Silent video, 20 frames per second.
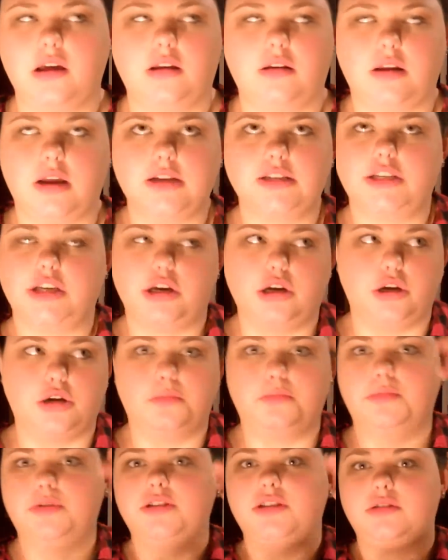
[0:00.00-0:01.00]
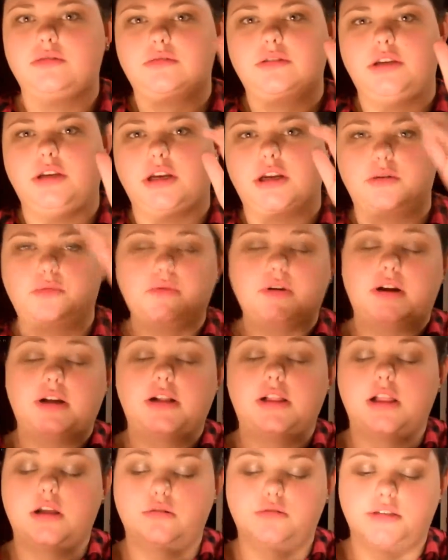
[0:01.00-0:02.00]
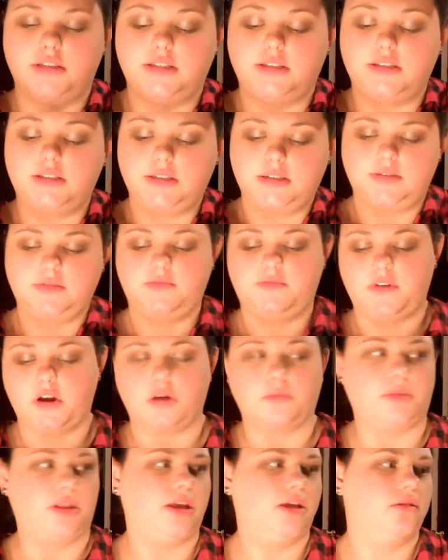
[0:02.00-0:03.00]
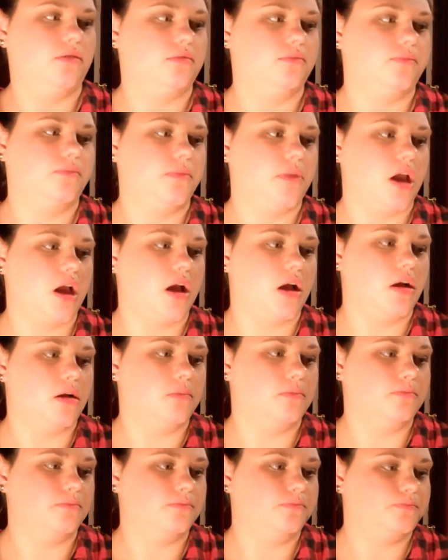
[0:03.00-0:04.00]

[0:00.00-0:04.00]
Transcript: not tub, but, you know, where it closes firmly. Um,